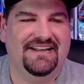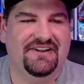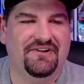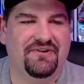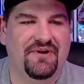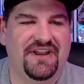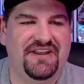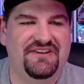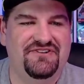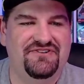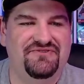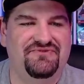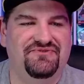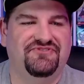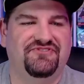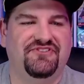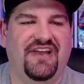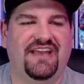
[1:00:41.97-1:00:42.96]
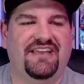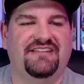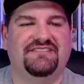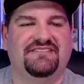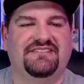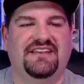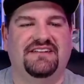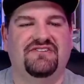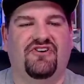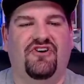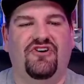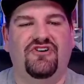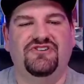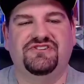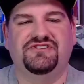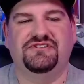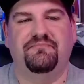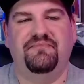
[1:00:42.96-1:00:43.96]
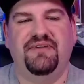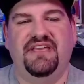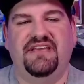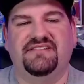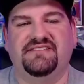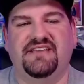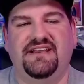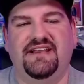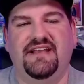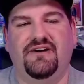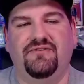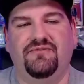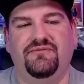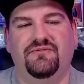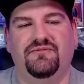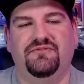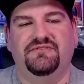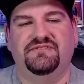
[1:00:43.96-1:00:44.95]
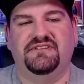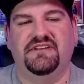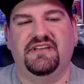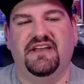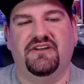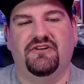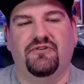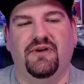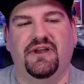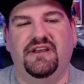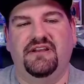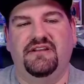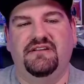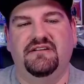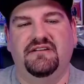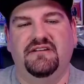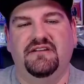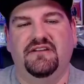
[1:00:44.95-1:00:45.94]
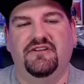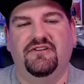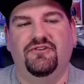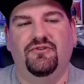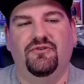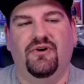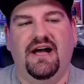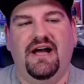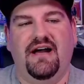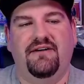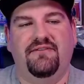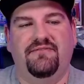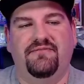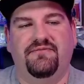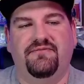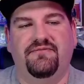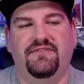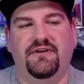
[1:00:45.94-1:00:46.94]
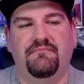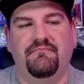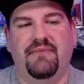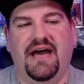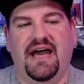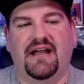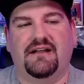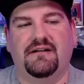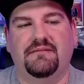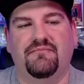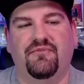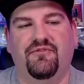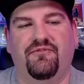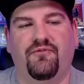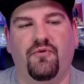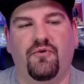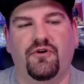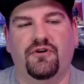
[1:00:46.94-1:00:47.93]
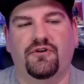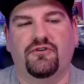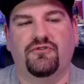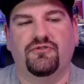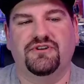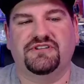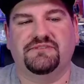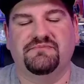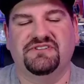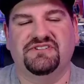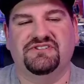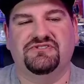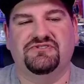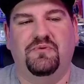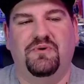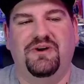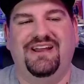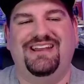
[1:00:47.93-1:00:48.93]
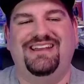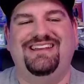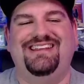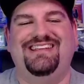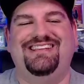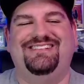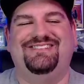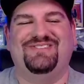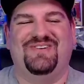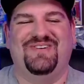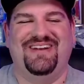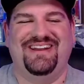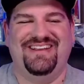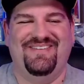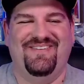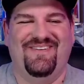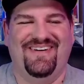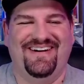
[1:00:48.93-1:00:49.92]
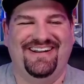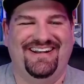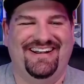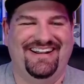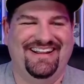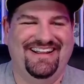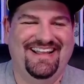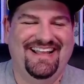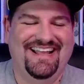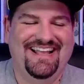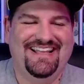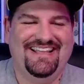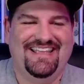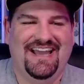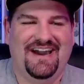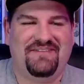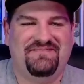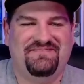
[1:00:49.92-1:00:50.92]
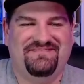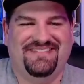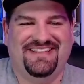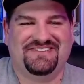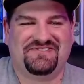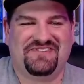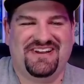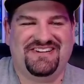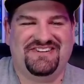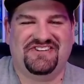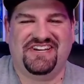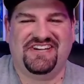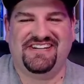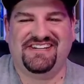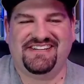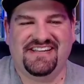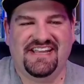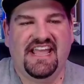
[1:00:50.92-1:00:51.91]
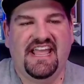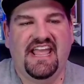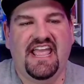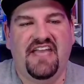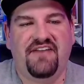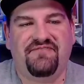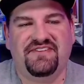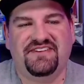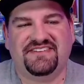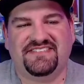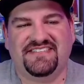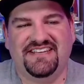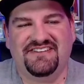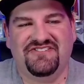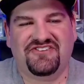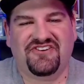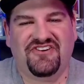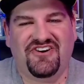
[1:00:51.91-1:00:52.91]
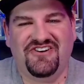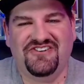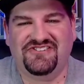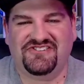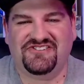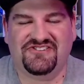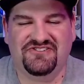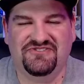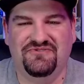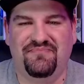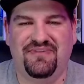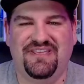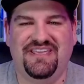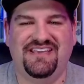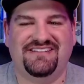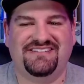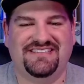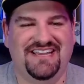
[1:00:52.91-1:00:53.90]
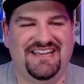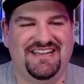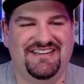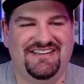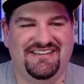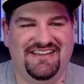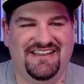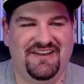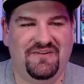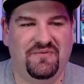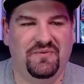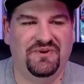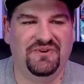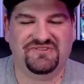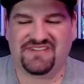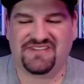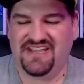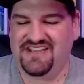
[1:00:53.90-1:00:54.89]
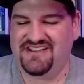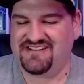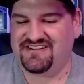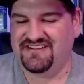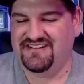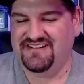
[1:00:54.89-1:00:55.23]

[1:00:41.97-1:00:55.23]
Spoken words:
Great news. I can send cards to PSA now to get graded. You'll have them back before Christmas 2021. Yep, that's right, Jay. If you send your cards to PSA, it will take...